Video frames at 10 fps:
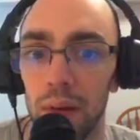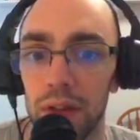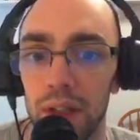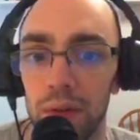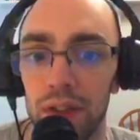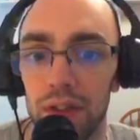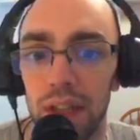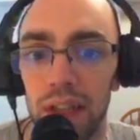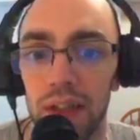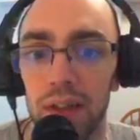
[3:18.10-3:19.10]
I wish they would just,
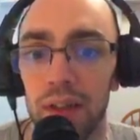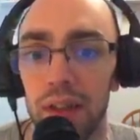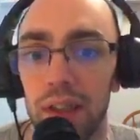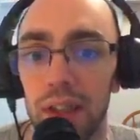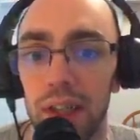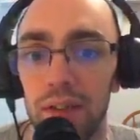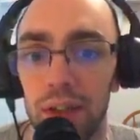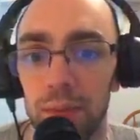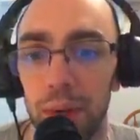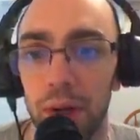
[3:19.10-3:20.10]
like, even
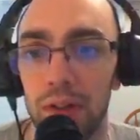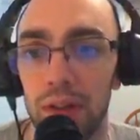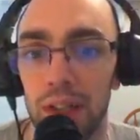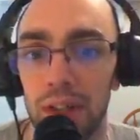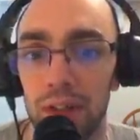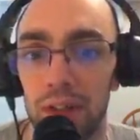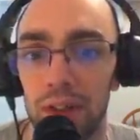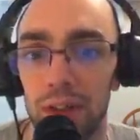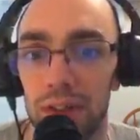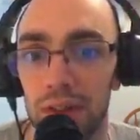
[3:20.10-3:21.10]
just post, like, a little...